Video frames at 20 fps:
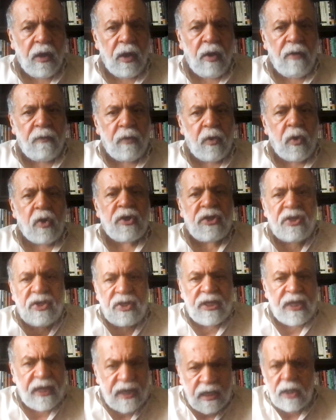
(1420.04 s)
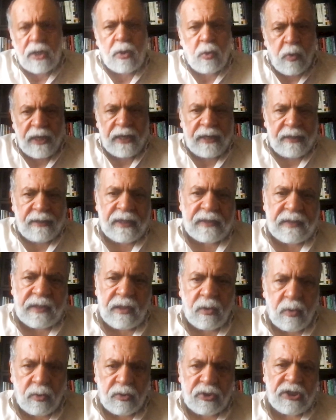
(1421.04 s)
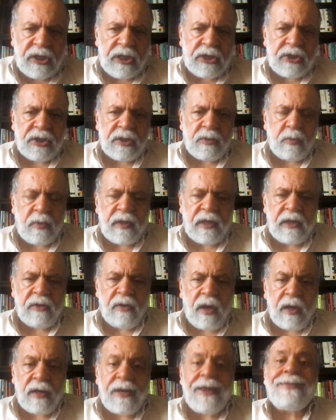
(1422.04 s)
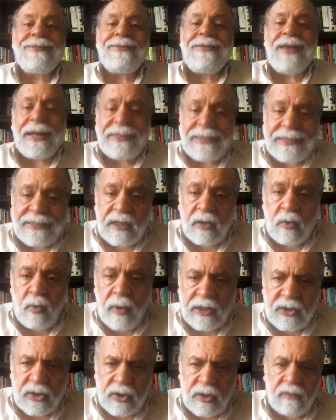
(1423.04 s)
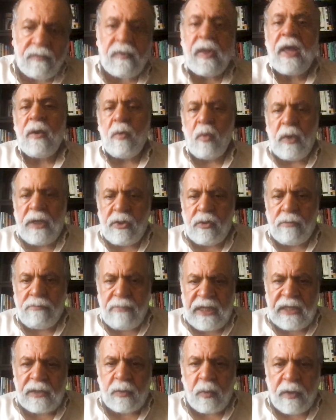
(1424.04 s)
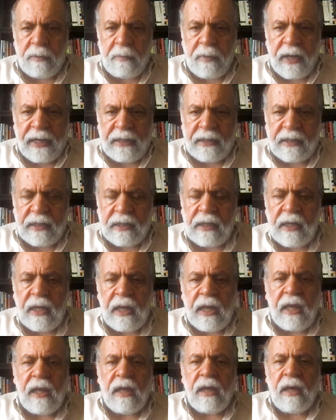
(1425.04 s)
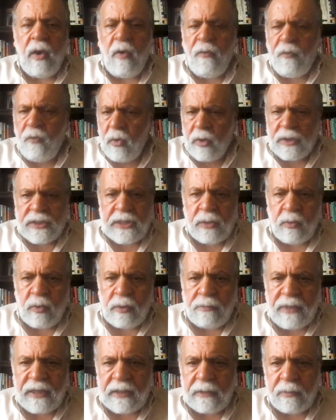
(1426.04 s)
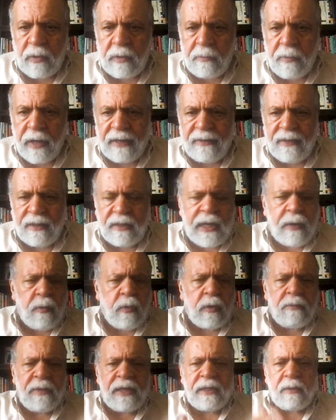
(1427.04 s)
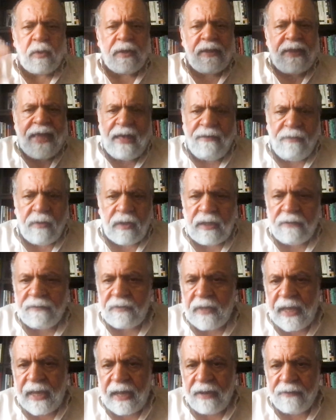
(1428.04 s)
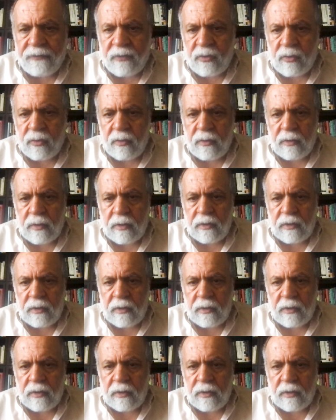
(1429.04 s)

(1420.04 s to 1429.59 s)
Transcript: of continuing this negotiation with Iran. Thus, the question of will you meet with Biden? Of course he will meet with Biden. They will meet with devil if they have to